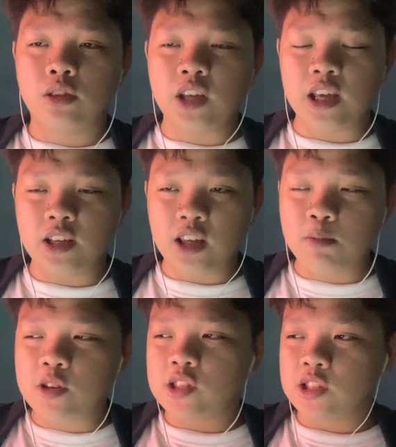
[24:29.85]
the
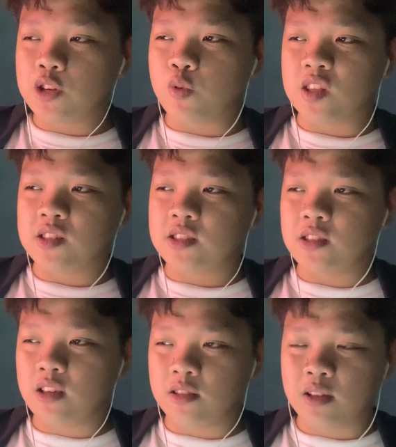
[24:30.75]
image sequence
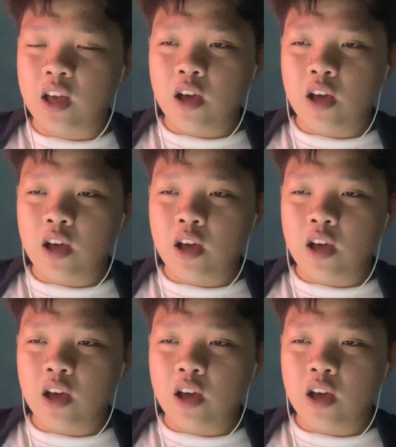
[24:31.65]
in,